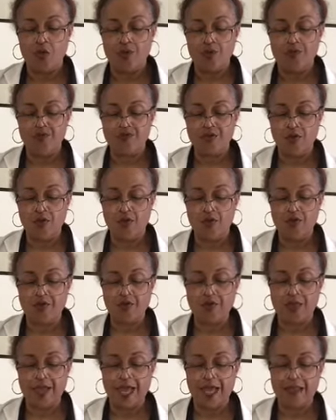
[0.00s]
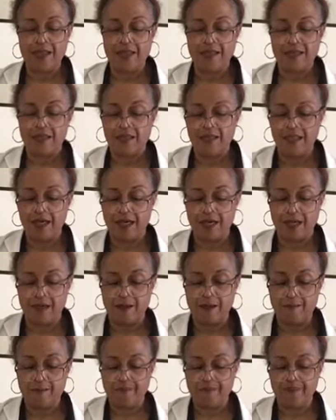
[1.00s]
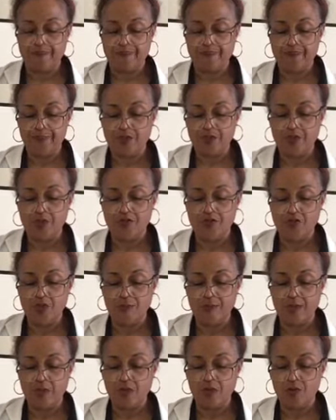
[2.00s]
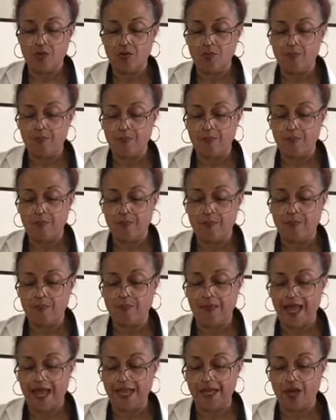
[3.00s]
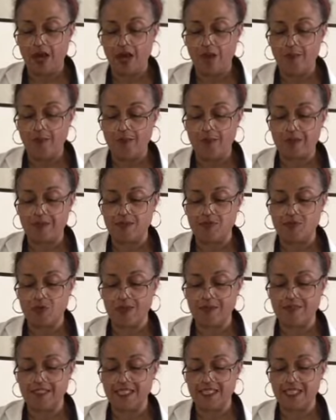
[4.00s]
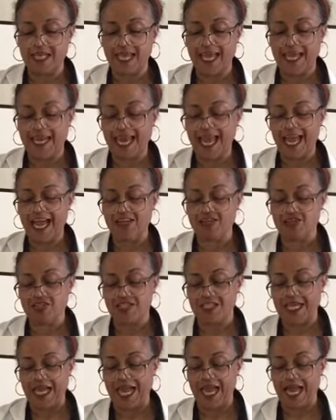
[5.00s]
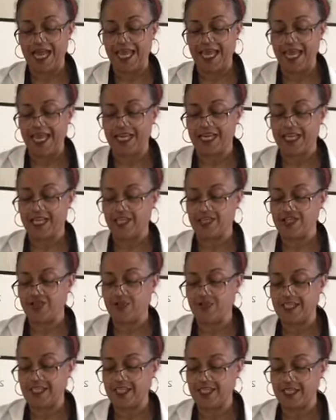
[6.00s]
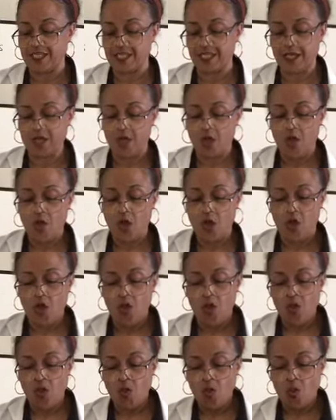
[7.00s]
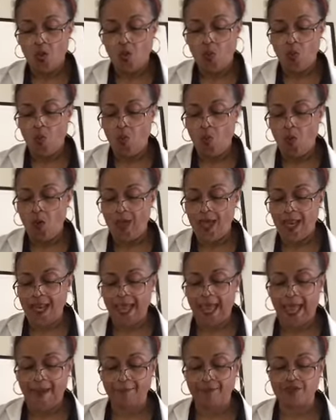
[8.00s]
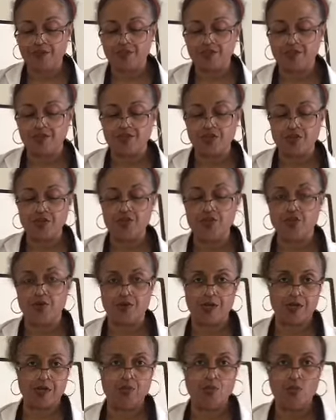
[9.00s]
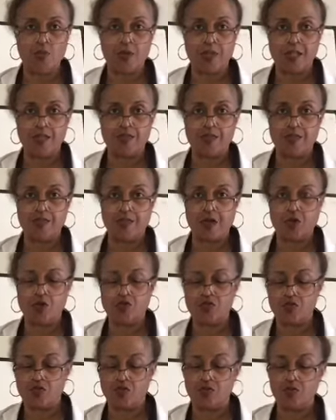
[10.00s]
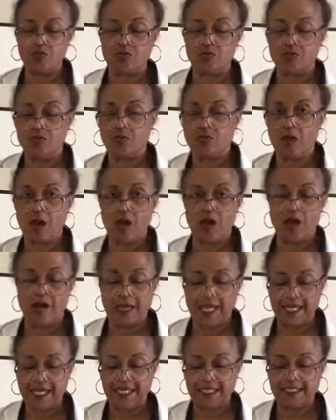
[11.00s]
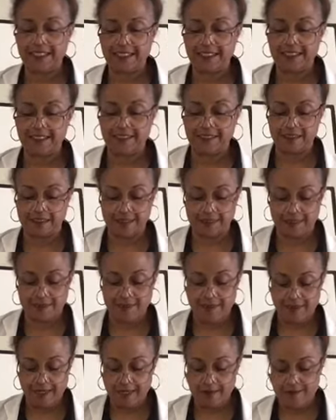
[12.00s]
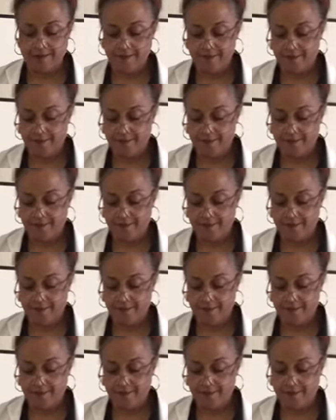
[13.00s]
So you got the tubule bicarb reabsorption and hydrogen ion excretion. What happens to the urine when those two are in existence, right?